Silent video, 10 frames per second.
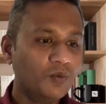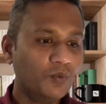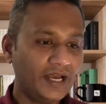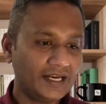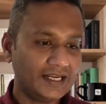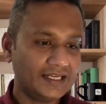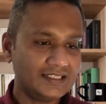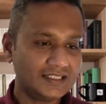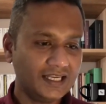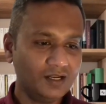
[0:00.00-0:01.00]

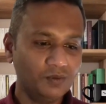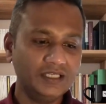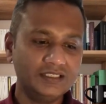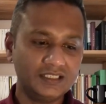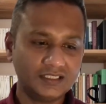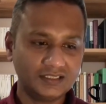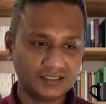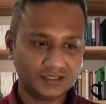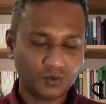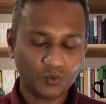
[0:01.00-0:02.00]
whereas it'll be
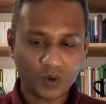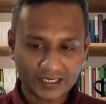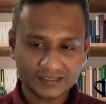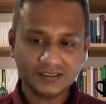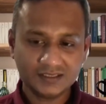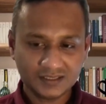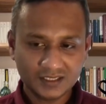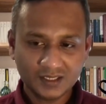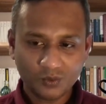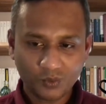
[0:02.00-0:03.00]
just one
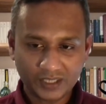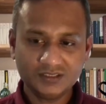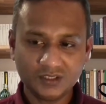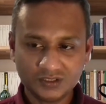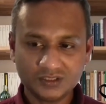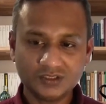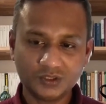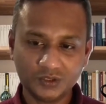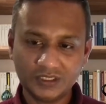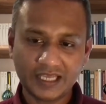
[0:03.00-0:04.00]
source of
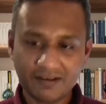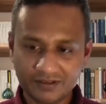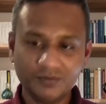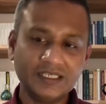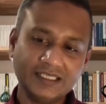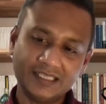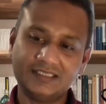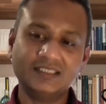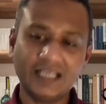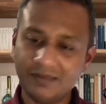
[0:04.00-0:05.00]
truth. Everybody gets
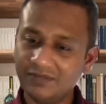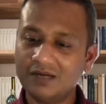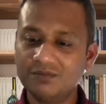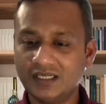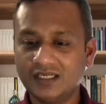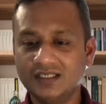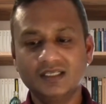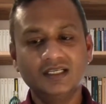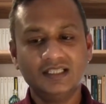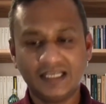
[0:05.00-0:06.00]
the same number.
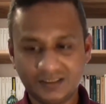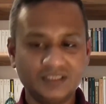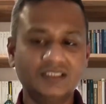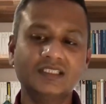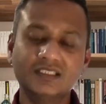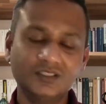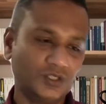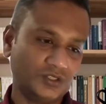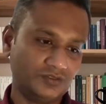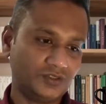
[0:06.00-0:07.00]
That's what the single
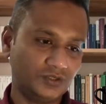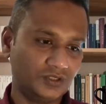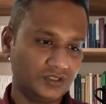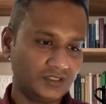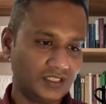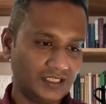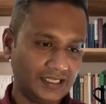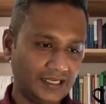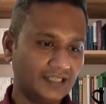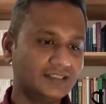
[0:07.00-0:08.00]
source of truth. So the
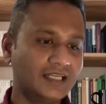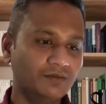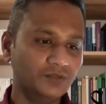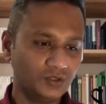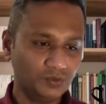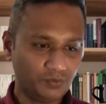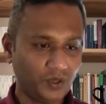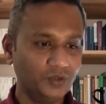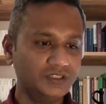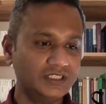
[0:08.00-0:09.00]
data has come through,
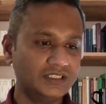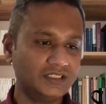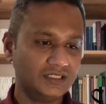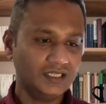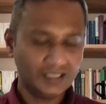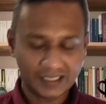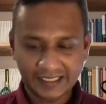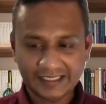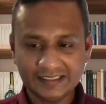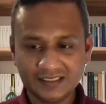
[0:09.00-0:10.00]
processed,
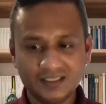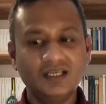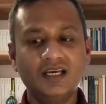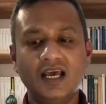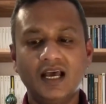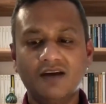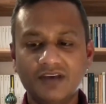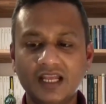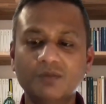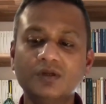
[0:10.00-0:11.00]
cleaned,
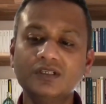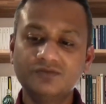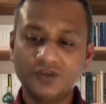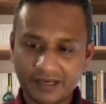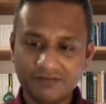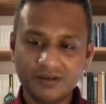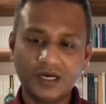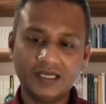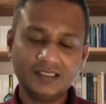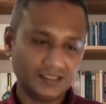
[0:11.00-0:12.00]
available for
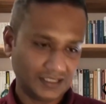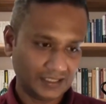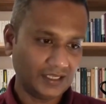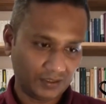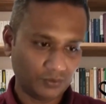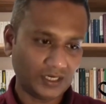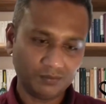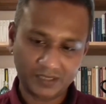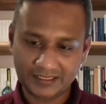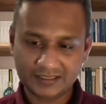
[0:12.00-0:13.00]
everyone in one
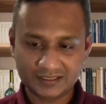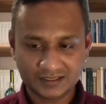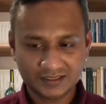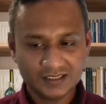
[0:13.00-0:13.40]
place.